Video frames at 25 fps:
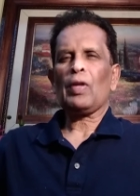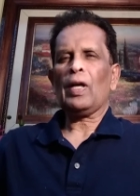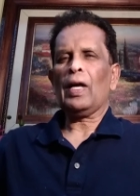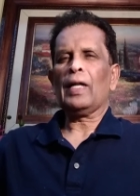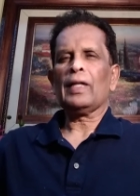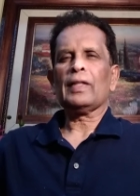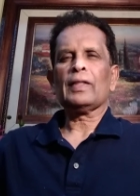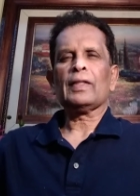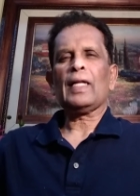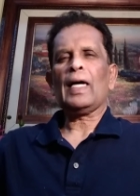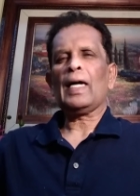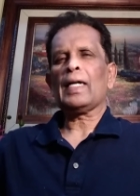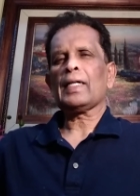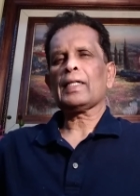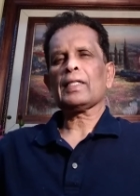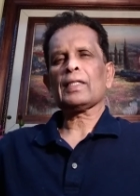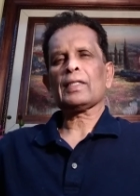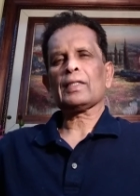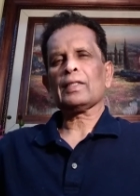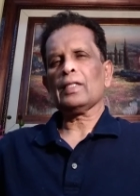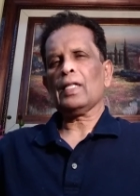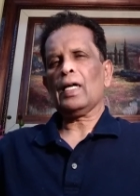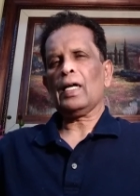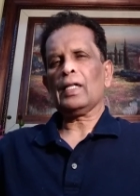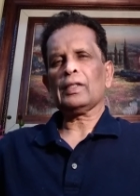and that
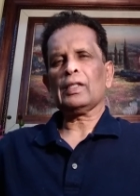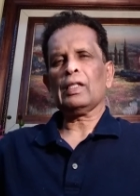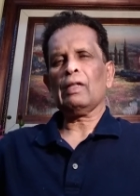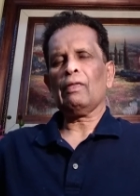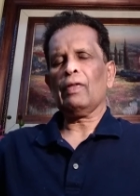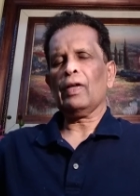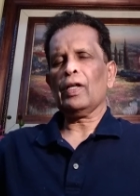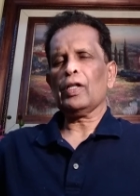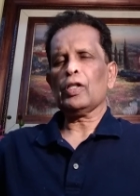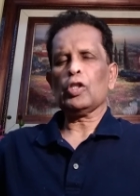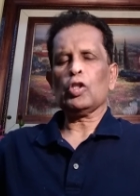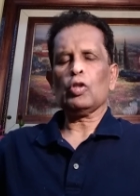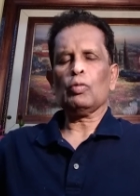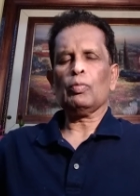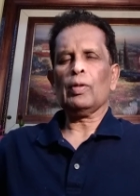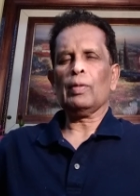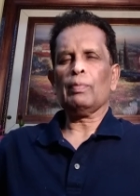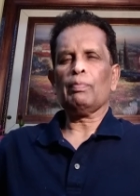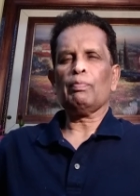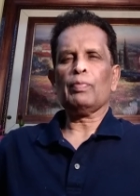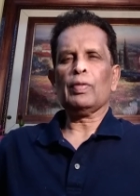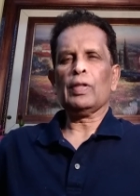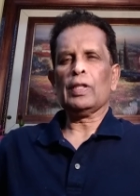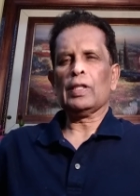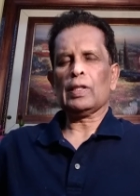is not the way to be
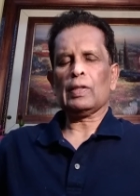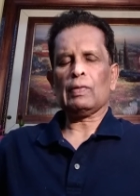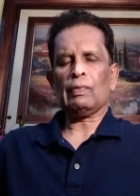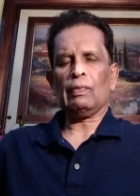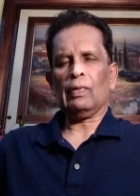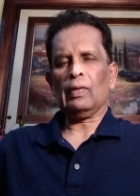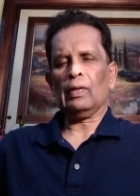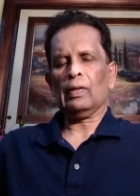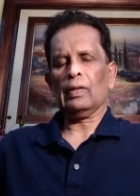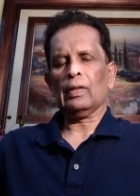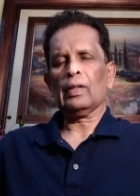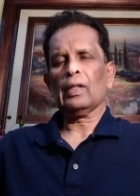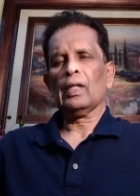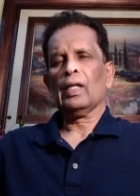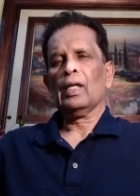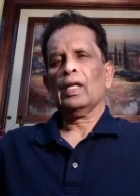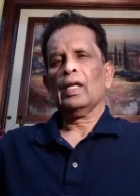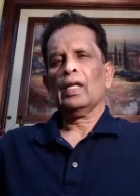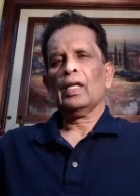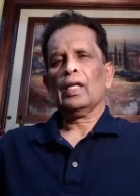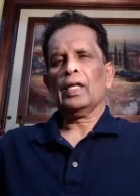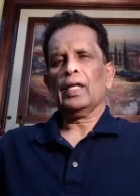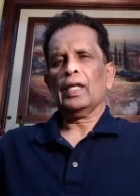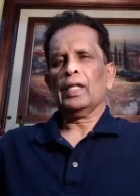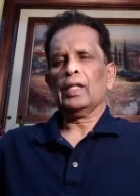peaceful
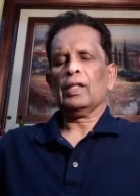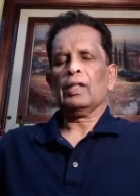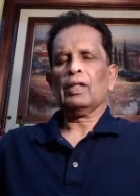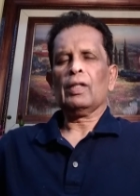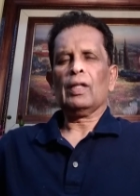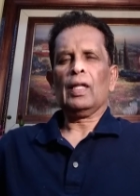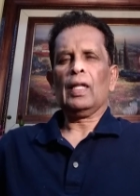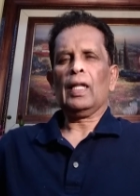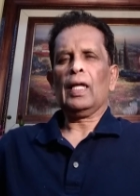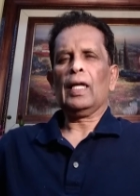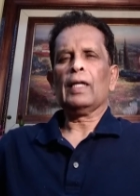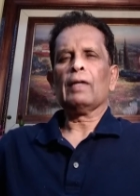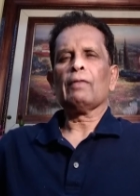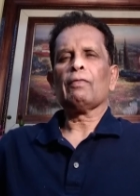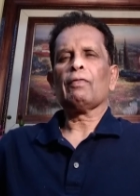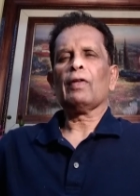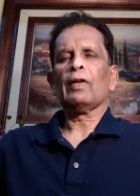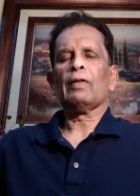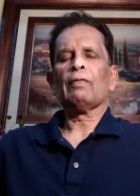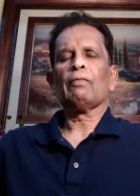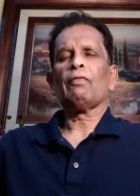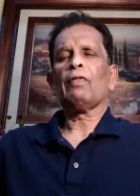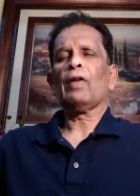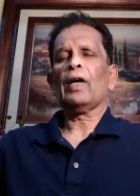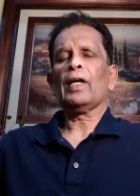in life
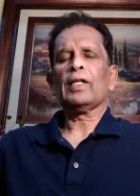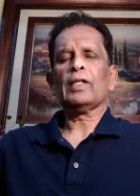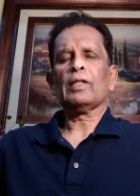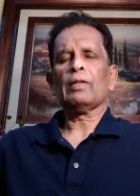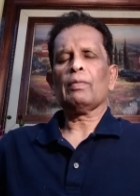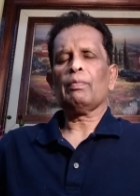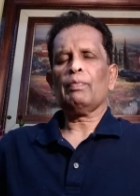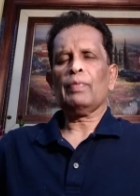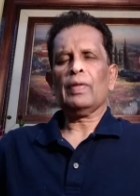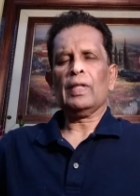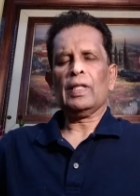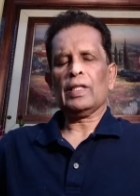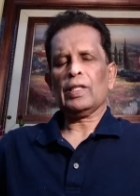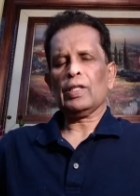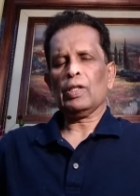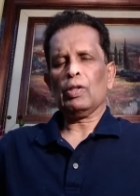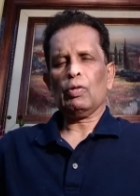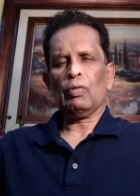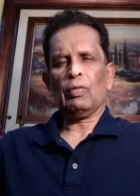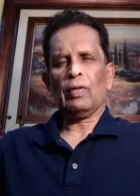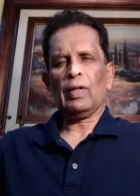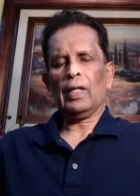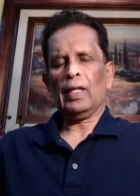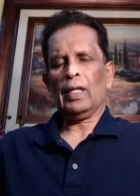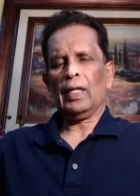and find peace
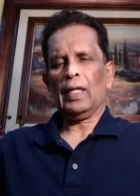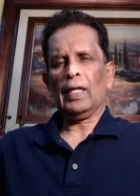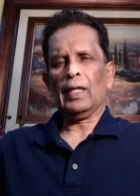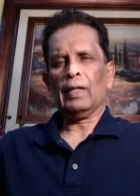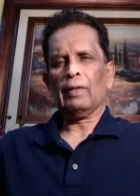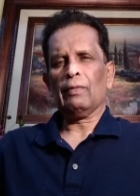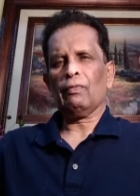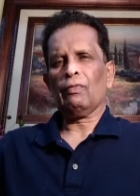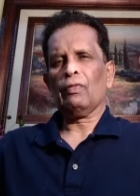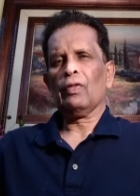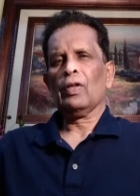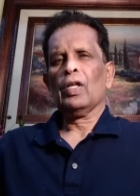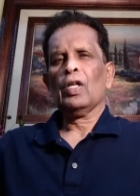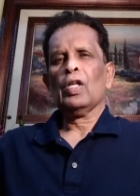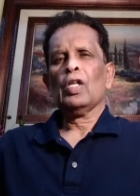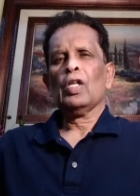in your life.